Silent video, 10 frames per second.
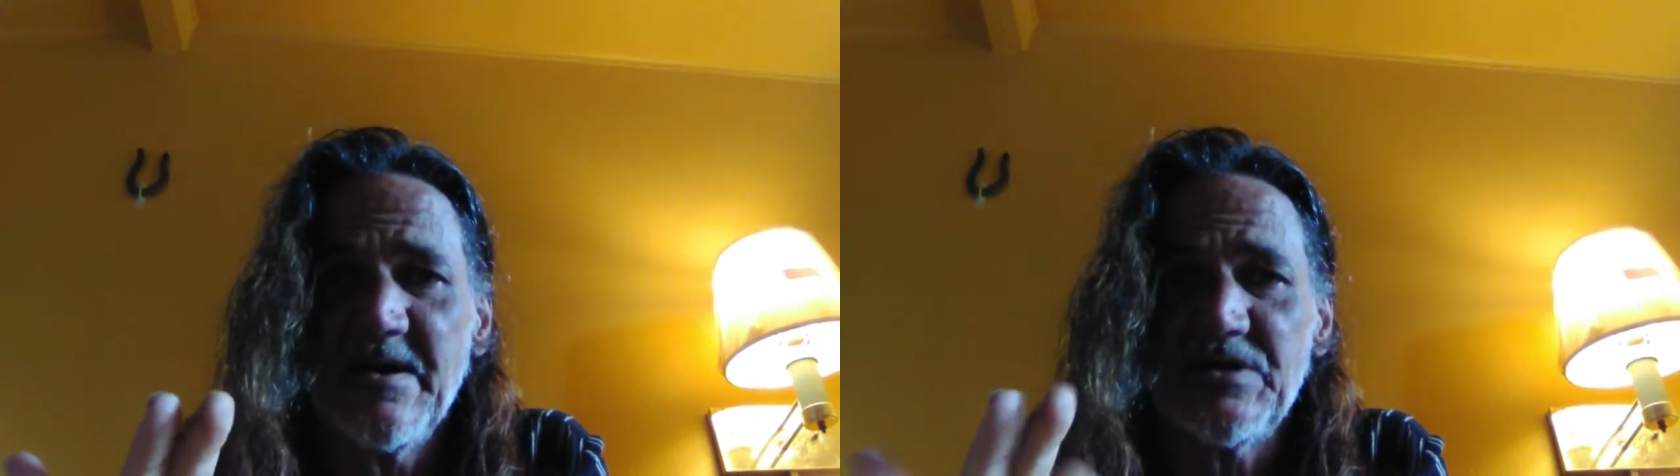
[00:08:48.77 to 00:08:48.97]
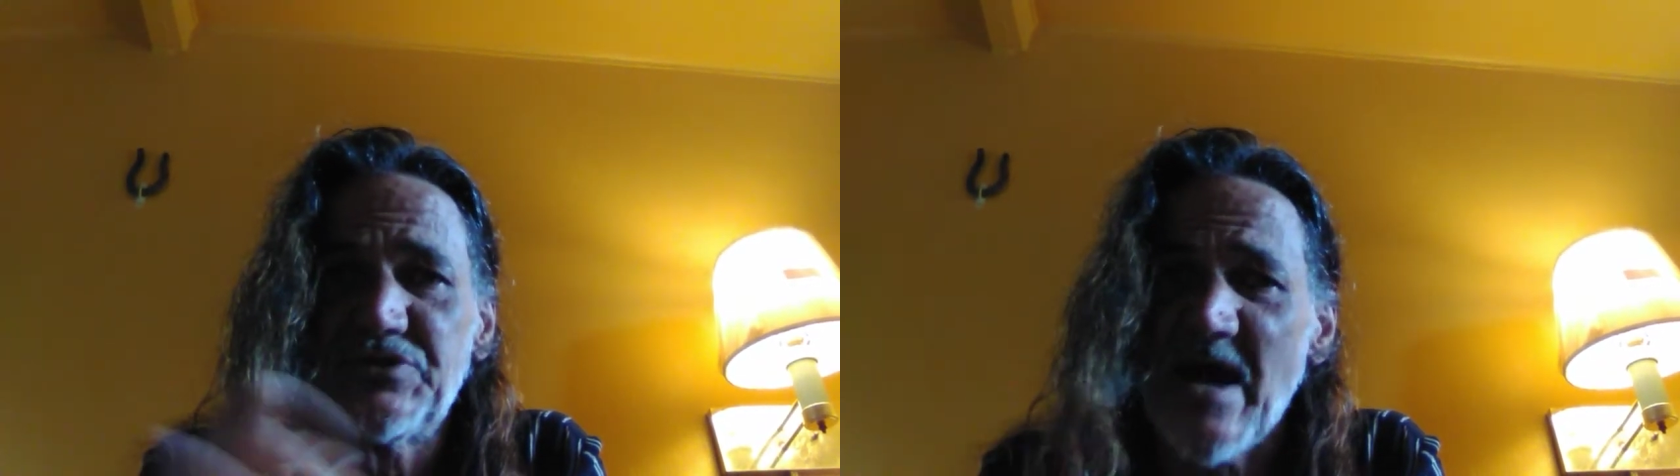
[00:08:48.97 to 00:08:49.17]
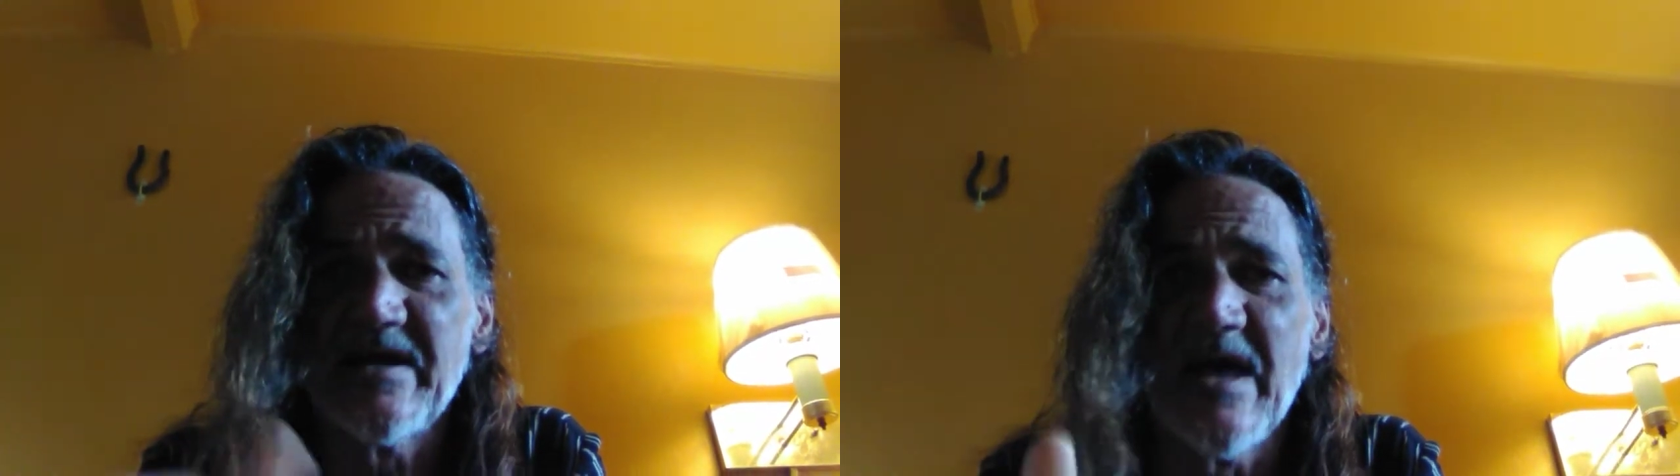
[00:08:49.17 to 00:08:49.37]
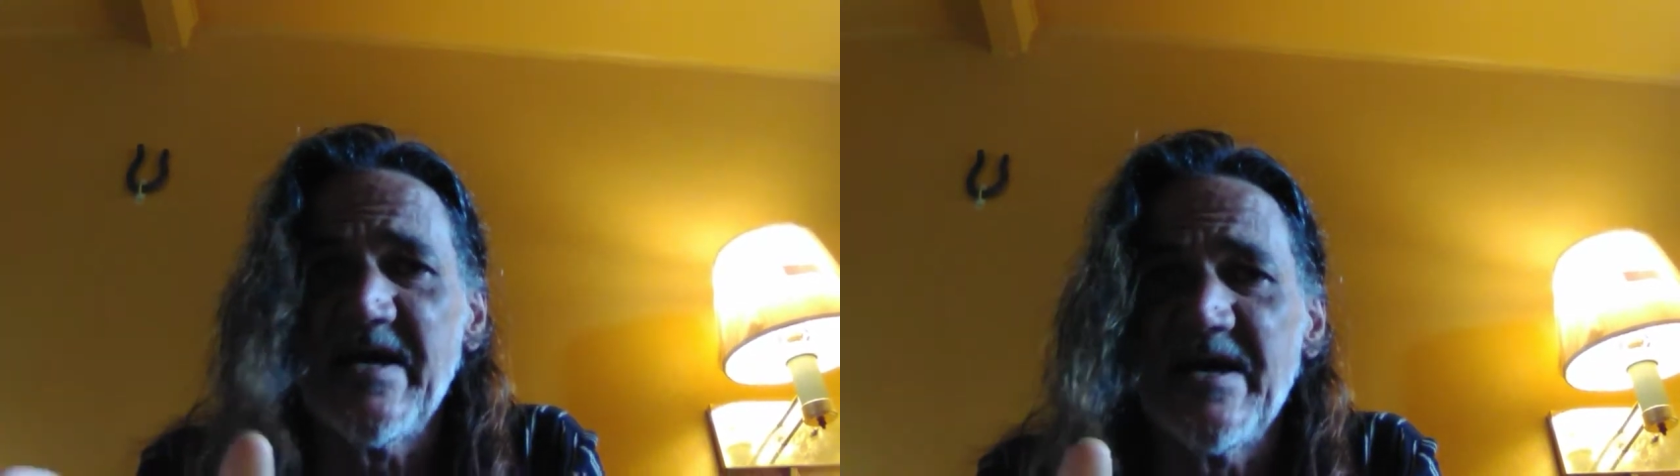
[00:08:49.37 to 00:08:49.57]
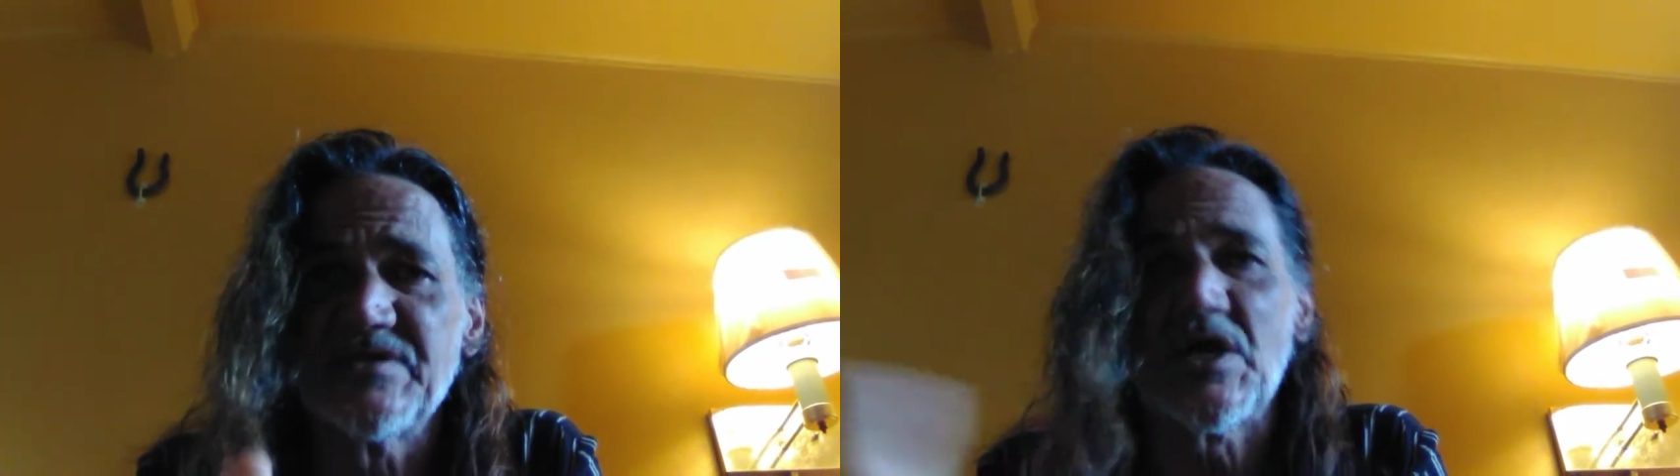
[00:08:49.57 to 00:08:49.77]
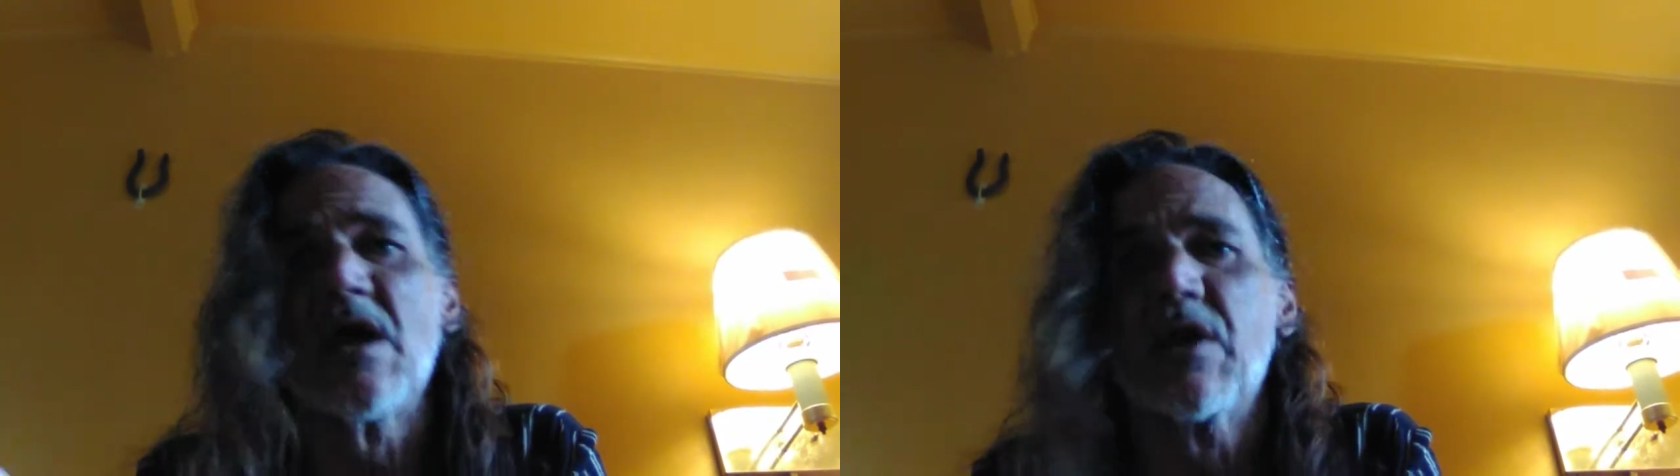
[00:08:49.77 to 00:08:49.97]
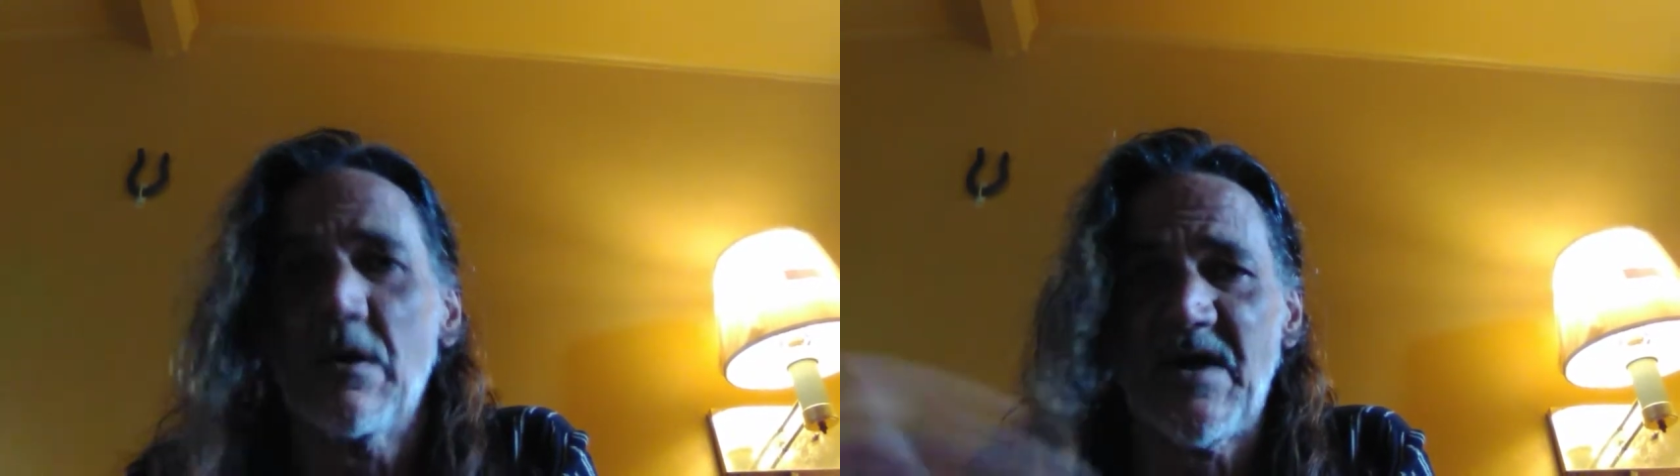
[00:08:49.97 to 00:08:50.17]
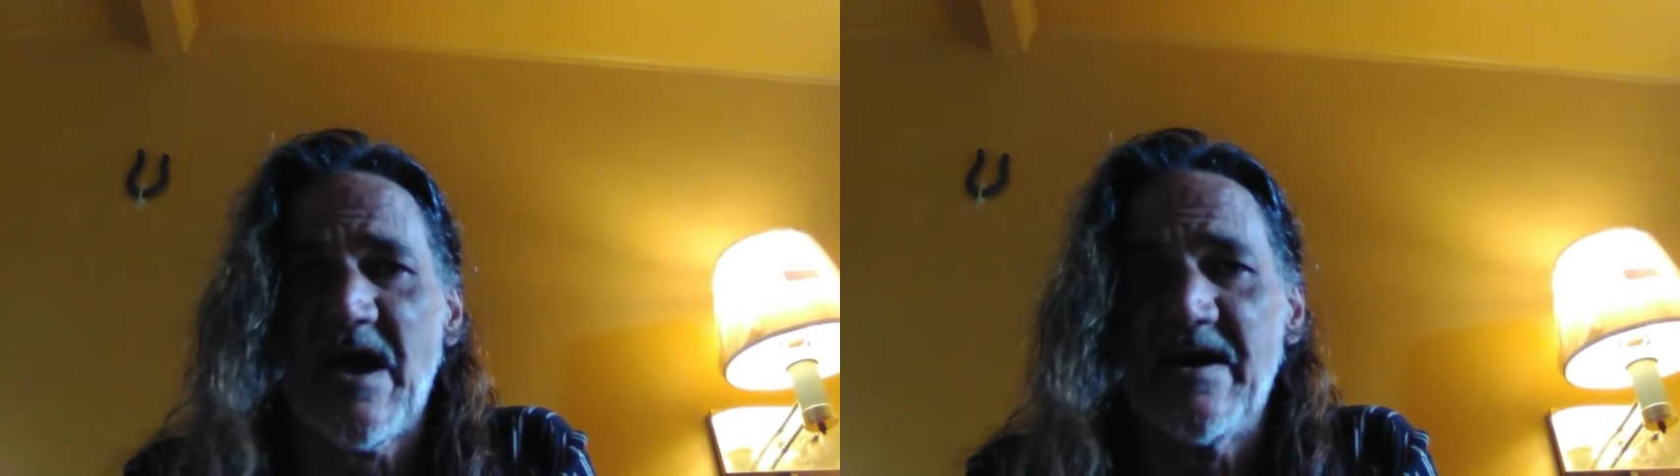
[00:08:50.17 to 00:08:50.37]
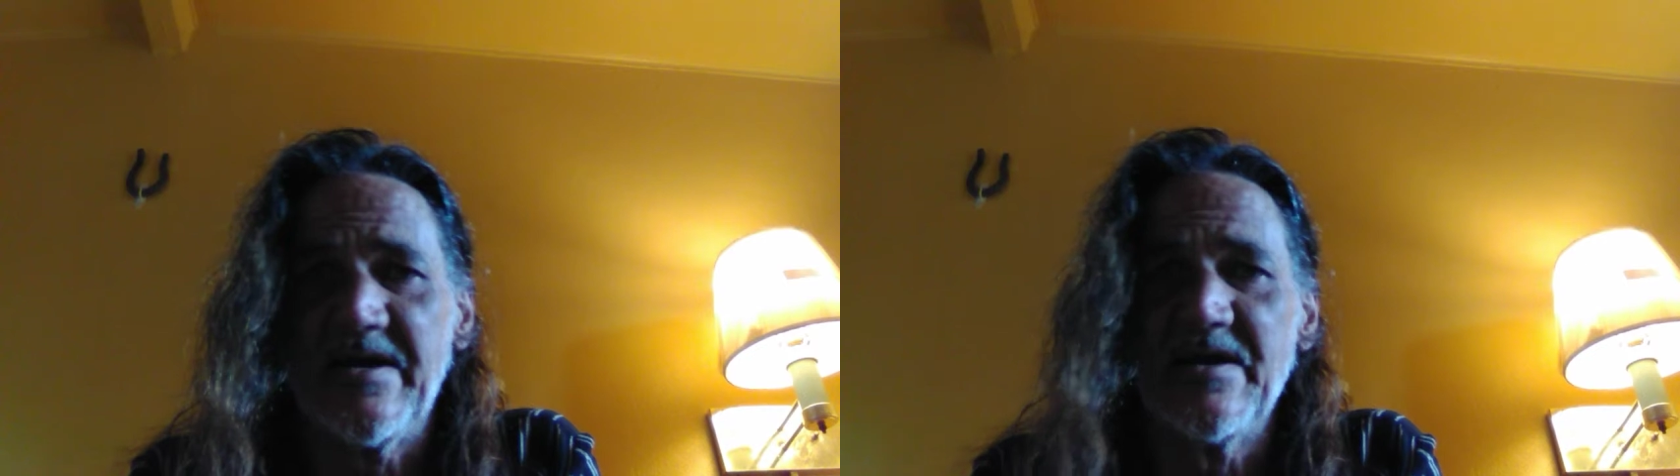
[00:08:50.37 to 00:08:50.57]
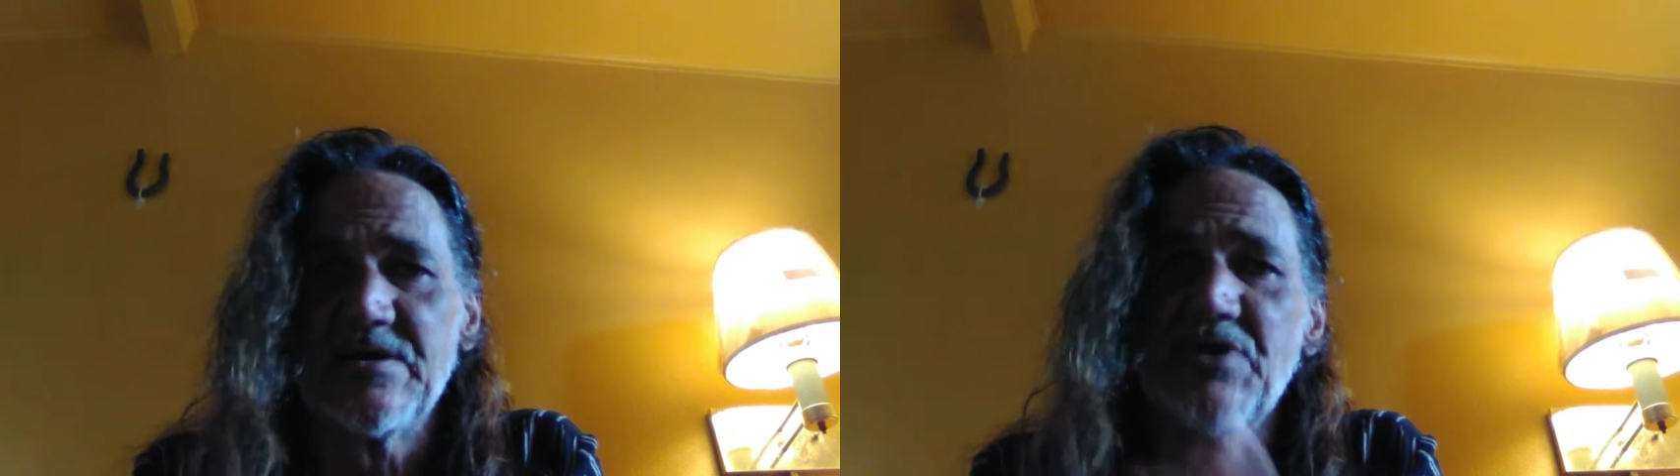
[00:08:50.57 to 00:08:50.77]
Dragon lineage, Illuminati.